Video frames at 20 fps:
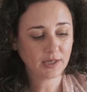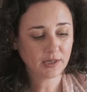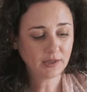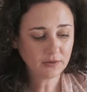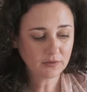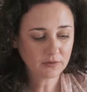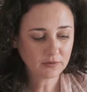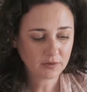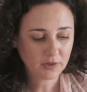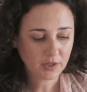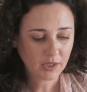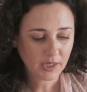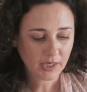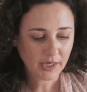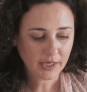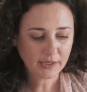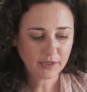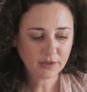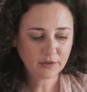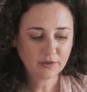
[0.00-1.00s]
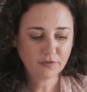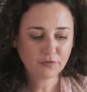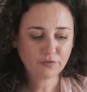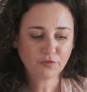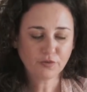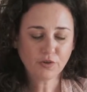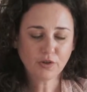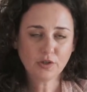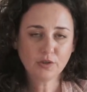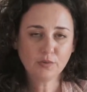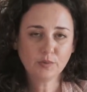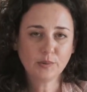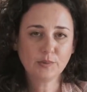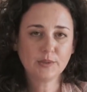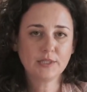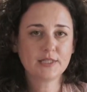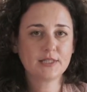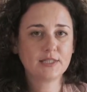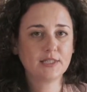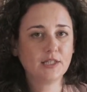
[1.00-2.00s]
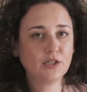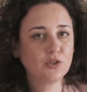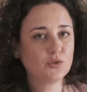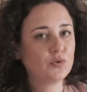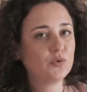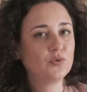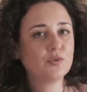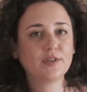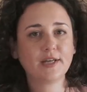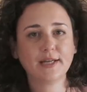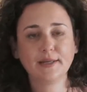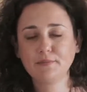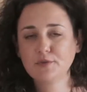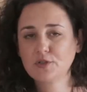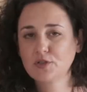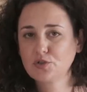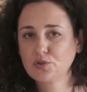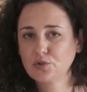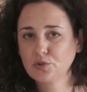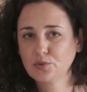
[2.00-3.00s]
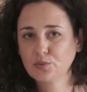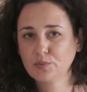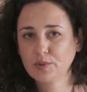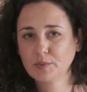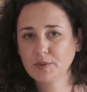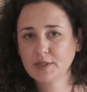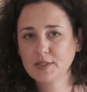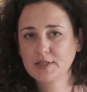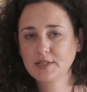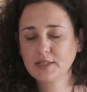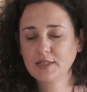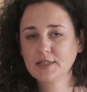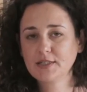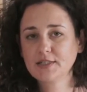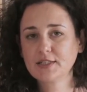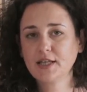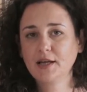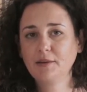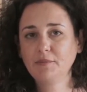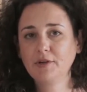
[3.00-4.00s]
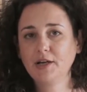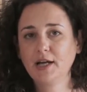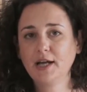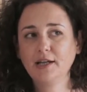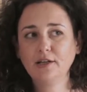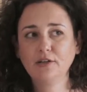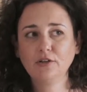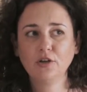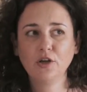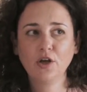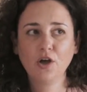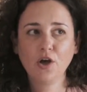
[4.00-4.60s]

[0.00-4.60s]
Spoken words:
yang. And in the 4 we will see 2 times 2. We will see some kind